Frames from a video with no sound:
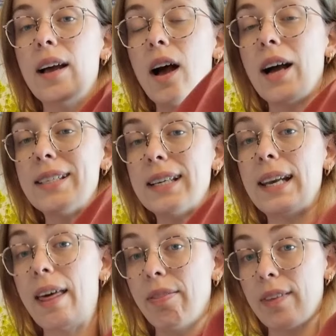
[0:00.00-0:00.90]
I did
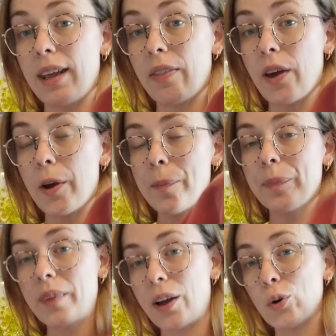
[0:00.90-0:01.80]
lengthen it though.
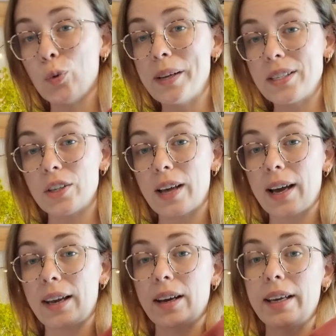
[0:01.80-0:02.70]
I always do that,
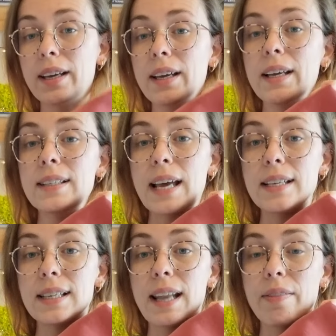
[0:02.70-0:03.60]
and I tend
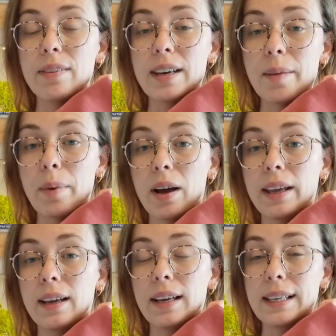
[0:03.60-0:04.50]
to lengthen it
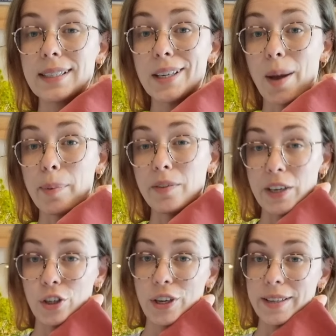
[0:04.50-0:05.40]
by at least a couple of
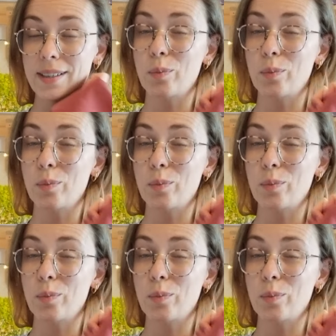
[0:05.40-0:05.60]
inches,